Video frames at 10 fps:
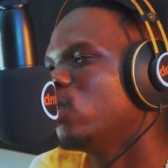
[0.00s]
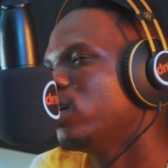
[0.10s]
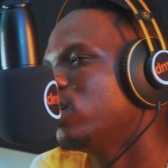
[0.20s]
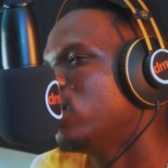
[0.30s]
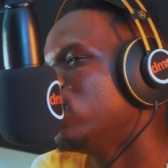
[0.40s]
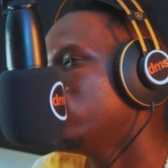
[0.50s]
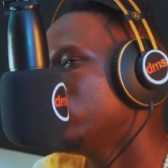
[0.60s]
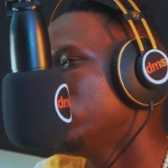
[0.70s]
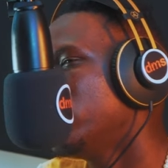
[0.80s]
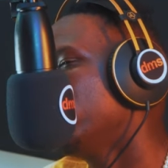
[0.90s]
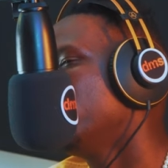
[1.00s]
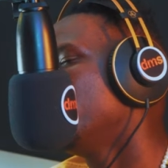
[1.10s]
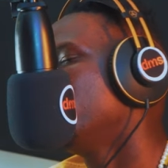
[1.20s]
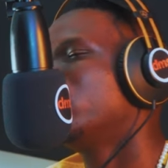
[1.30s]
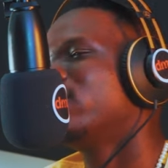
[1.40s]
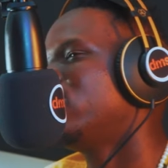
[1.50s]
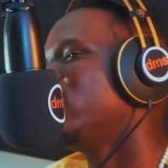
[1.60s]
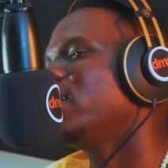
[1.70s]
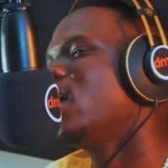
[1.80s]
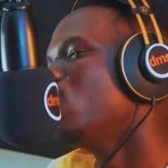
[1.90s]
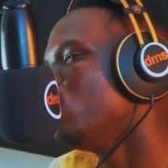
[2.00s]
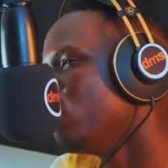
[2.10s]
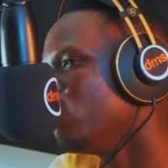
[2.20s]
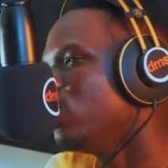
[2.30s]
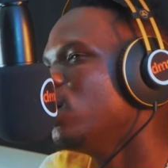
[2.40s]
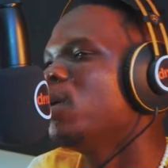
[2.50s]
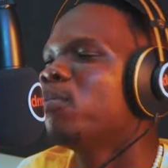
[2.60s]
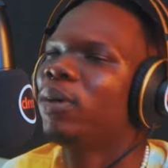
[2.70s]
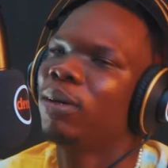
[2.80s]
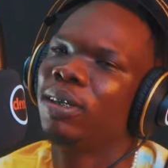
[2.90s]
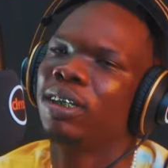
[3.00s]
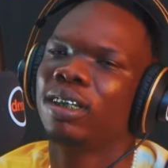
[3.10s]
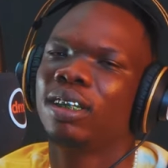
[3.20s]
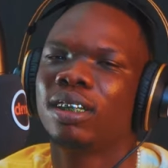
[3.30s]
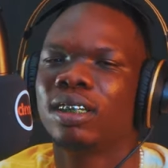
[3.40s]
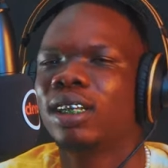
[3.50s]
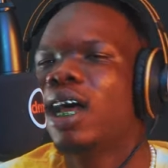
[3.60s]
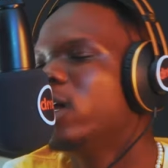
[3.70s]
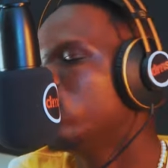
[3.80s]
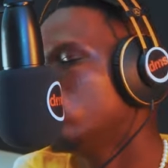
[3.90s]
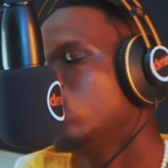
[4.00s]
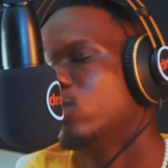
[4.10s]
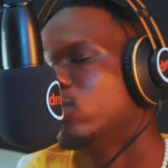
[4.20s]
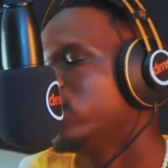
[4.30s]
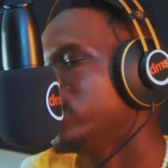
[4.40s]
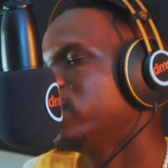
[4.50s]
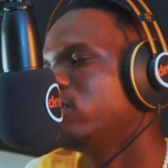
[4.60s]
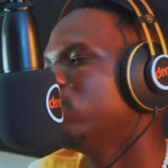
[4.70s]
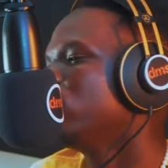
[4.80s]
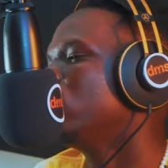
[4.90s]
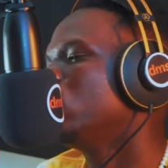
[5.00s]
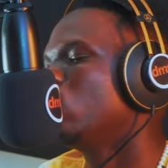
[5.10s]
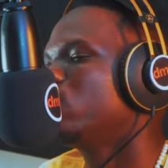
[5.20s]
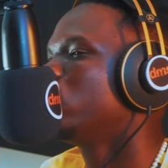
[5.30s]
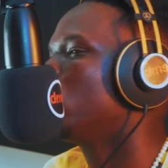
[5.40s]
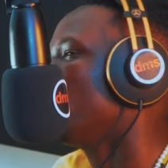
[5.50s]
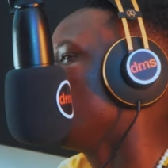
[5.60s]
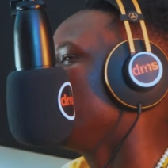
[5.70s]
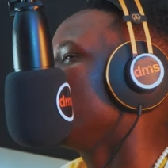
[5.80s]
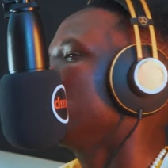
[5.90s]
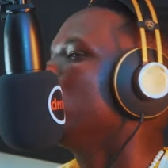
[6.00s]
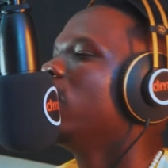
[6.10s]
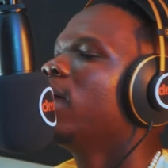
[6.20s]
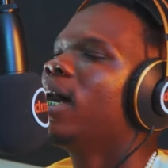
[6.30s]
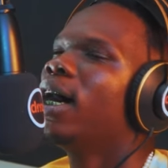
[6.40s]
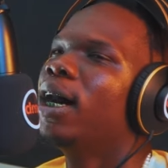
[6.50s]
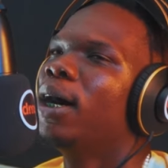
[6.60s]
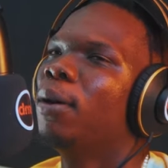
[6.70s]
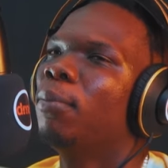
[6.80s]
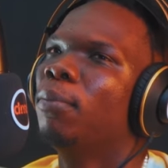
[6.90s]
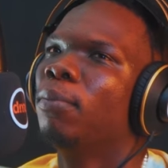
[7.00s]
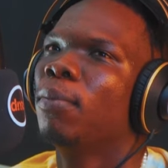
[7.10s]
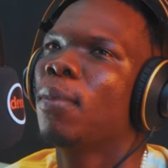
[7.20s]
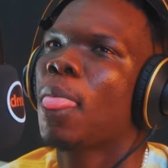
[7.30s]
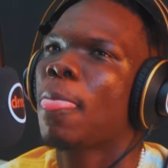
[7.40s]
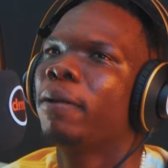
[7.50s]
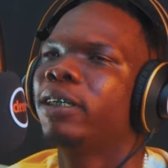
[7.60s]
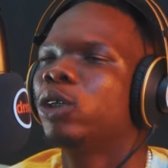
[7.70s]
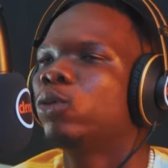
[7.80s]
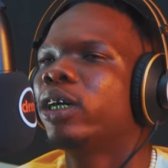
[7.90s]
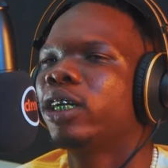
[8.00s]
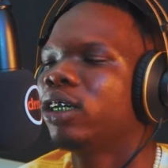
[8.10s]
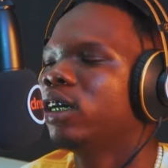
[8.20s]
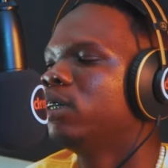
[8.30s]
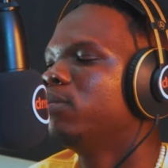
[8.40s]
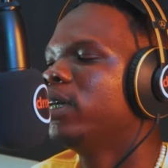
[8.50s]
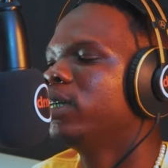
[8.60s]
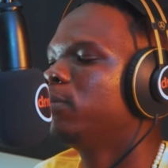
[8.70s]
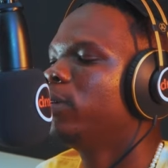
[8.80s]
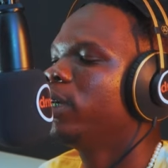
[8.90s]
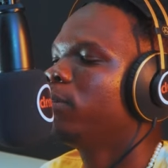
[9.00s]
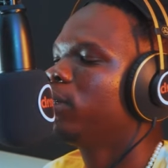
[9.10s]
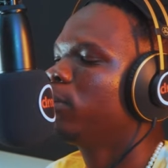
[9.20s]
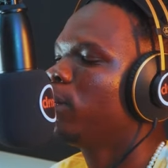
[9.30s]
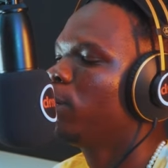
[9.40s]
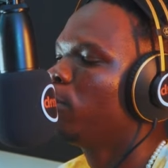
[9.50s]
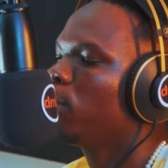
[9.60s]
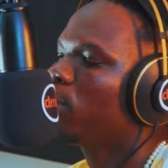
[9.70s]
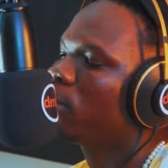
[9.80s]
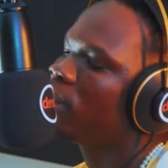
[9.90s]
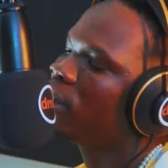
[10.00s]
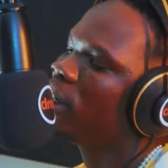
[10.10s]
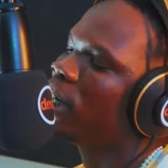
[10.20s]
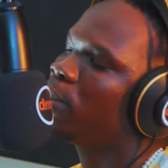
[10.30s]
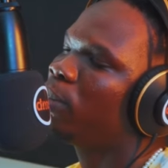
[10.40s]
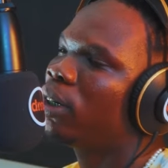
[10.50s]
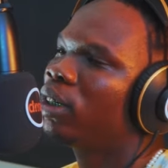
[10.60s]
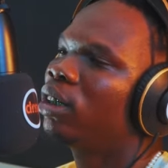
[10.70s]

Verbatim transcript: going on. Like even if it's not an album, maybe just I don't know, like different sort of shows. Um, just working on it, man. Just making just making people experience